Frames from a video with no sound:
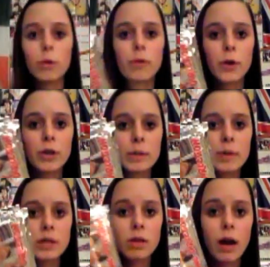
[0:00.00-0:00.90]
more for
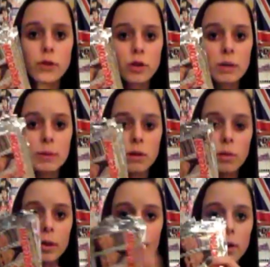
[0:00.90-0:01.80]
Christmas. So after Christmas, I
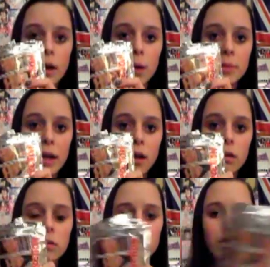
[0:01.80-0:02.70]
will be doing
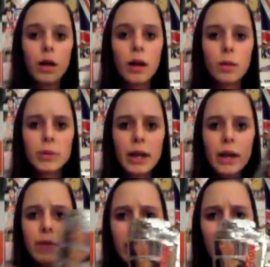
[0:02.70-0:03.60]
a
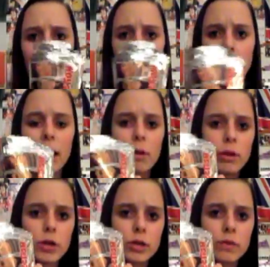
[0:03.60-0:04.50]
video on all my
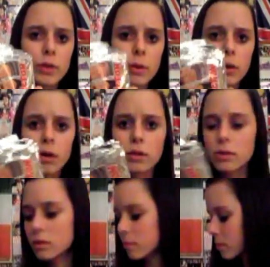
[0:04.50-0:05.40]
One Direction photo
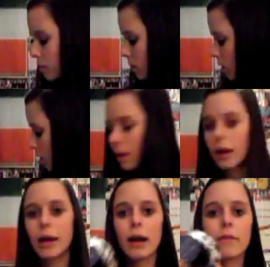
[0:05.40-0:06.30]
cards. And
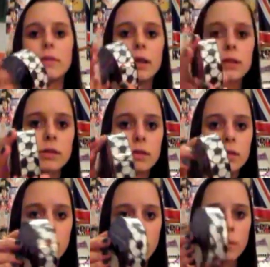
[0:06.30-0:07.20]
I have this
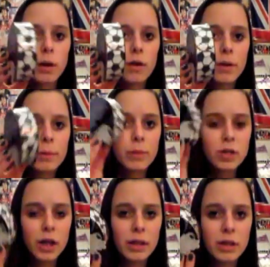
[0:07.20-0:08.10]
soccer ball ribbon,
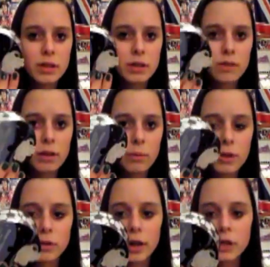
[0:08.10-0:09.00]
which this isn't really
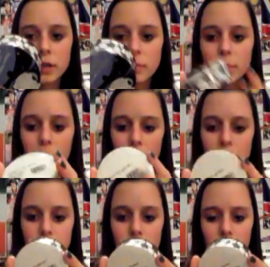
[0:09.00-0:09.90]
One Direction,
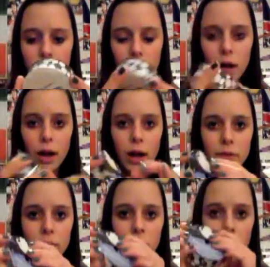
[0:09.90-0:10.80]
but I got
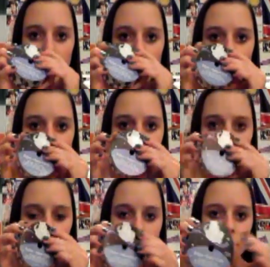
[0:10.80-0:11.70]
it from one of my
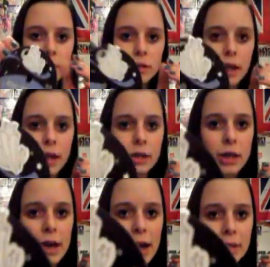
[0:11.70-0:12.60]
subscribers, and
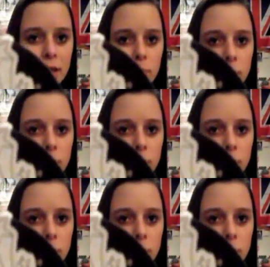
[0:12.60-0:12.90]
it has like a